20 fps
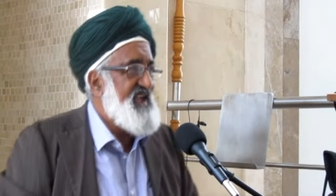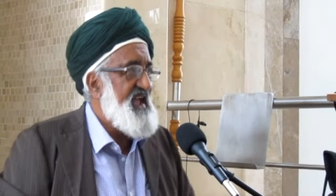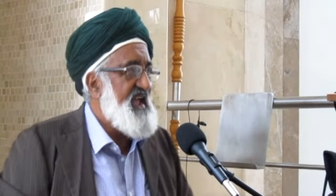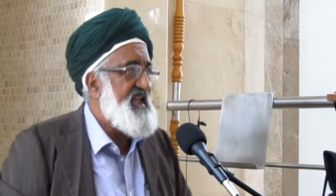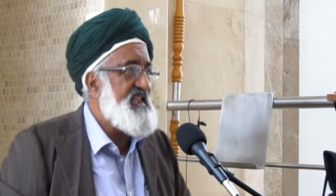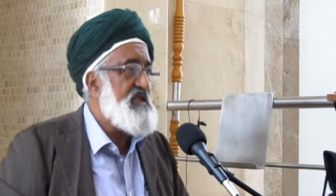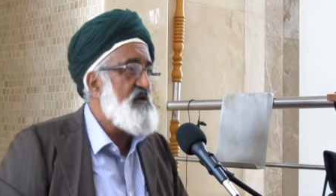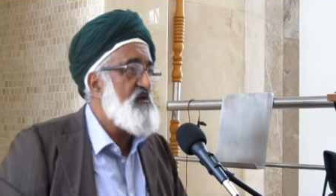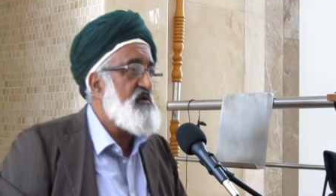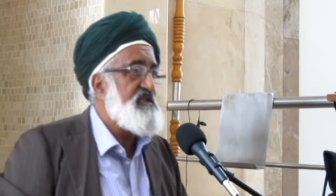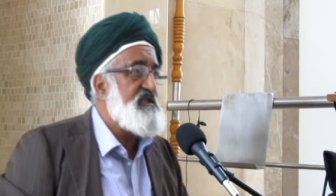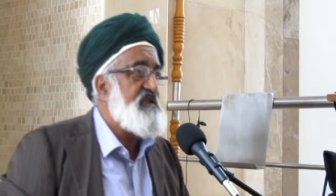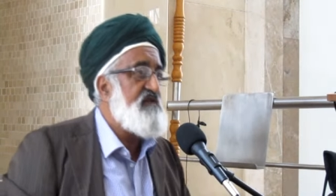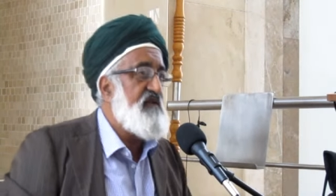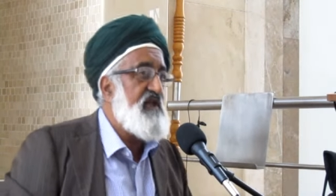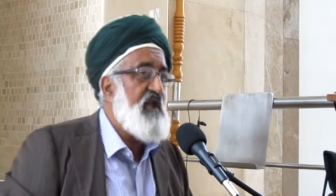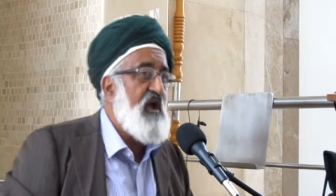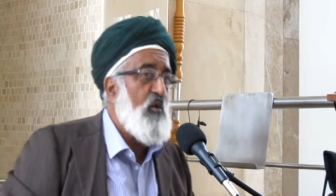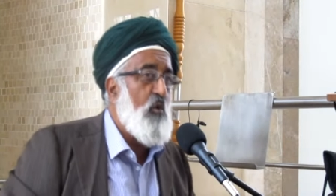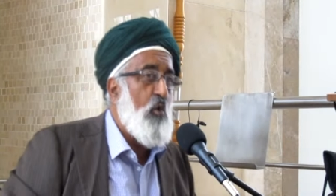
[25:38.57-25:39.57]
And he was
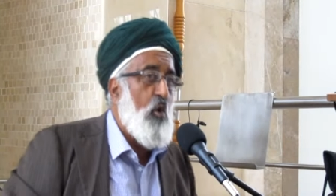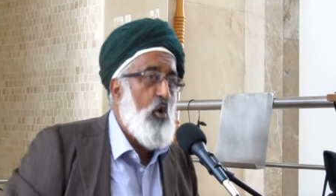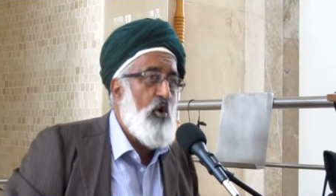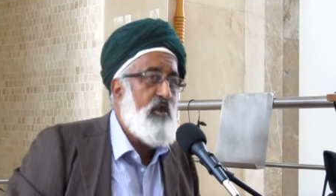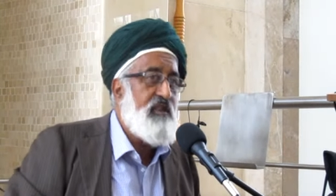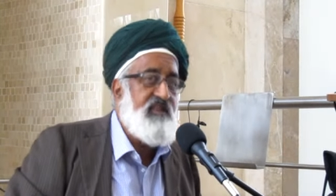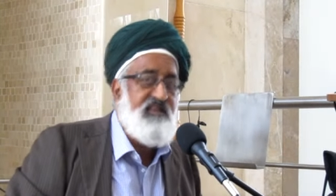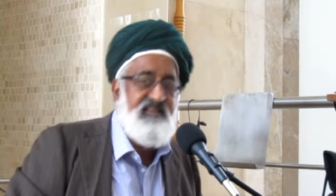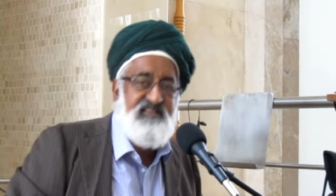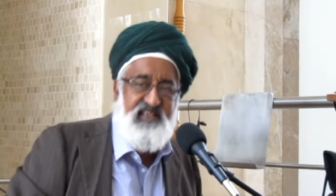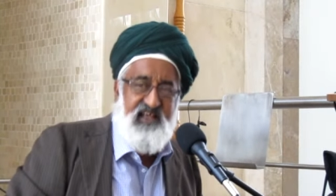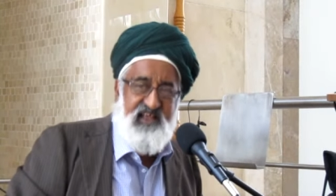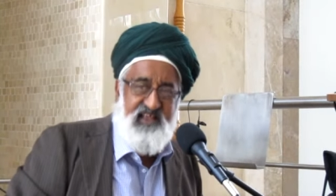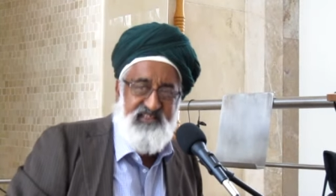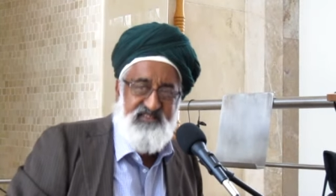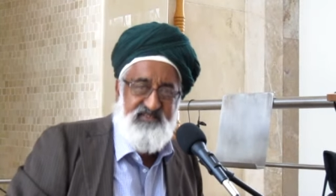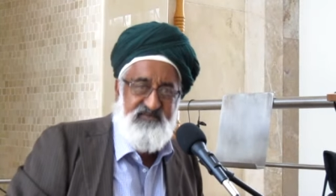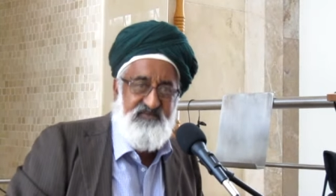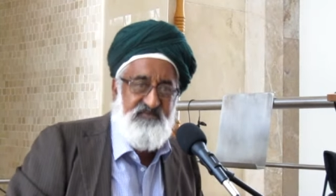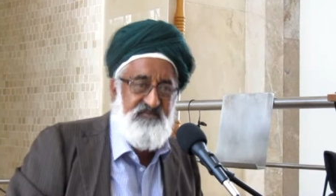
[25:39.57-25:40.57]
giving a warning
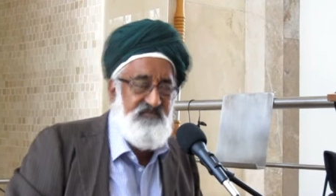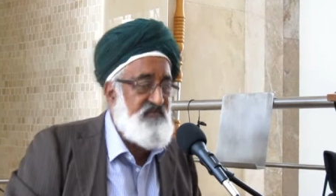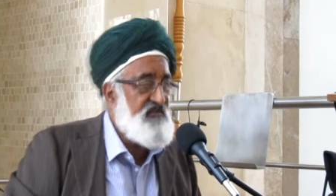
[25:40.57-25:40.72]
sign